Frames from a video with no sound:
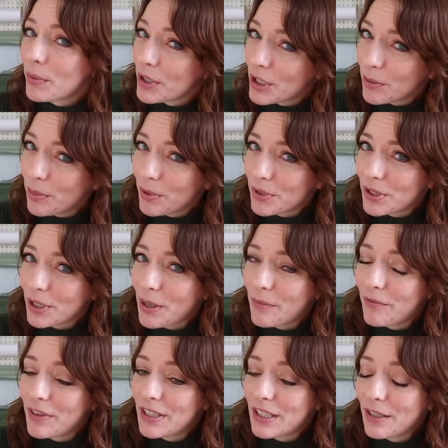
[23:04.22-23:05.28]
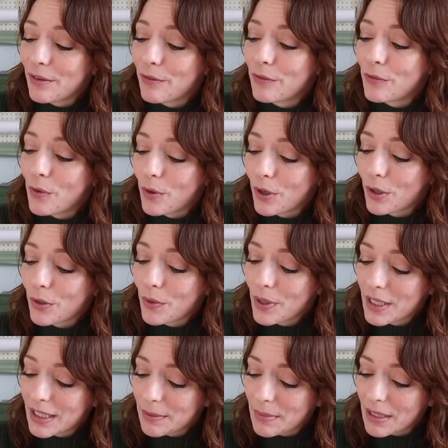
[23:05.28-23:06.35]
were supposed to come visit for
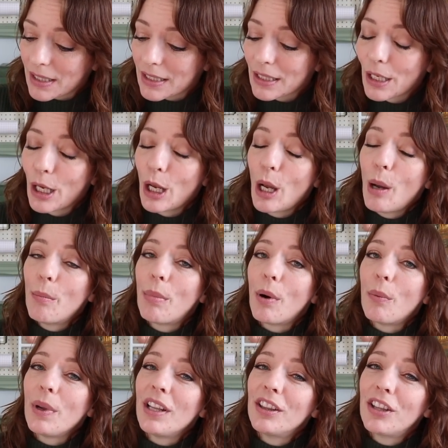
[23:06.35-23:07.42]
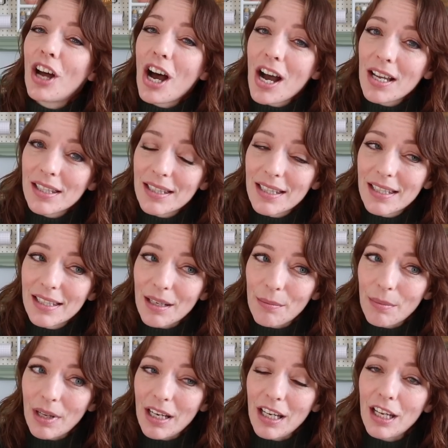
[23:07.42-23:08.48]
Christmas, but we lost
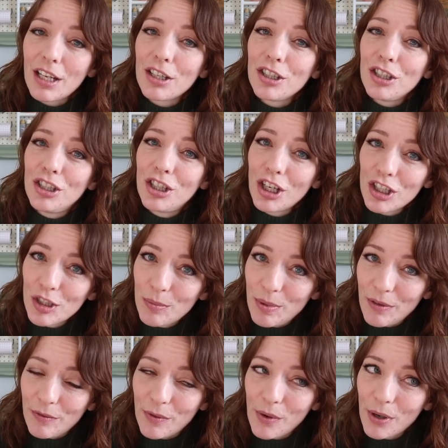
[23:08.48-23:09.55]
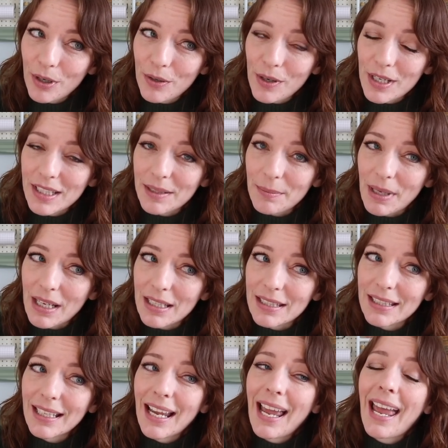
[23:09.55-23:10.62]
somebody just before Christmas,
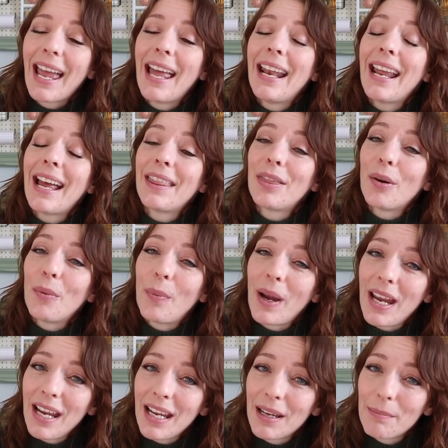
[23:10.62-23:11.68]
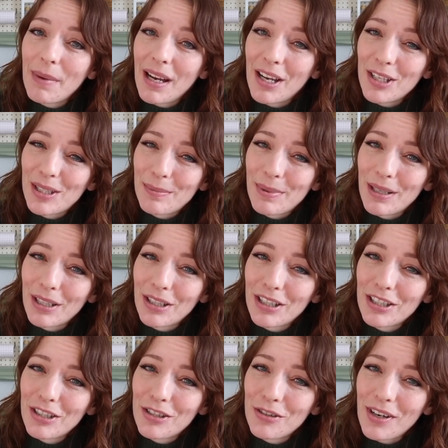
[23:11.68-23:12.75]
and at the wake, my husband
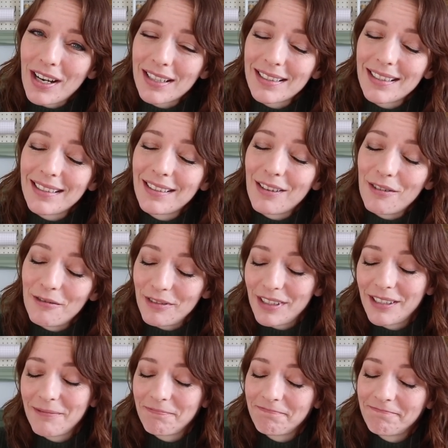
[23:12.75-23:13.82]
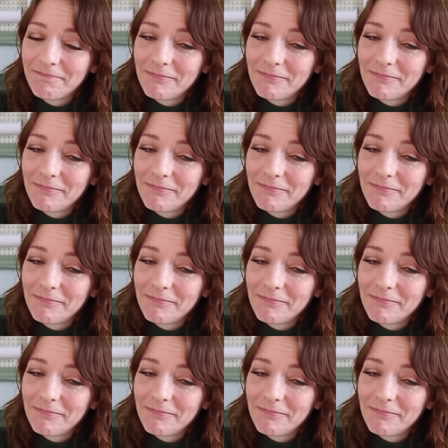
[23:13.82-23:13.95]
contracted COVID.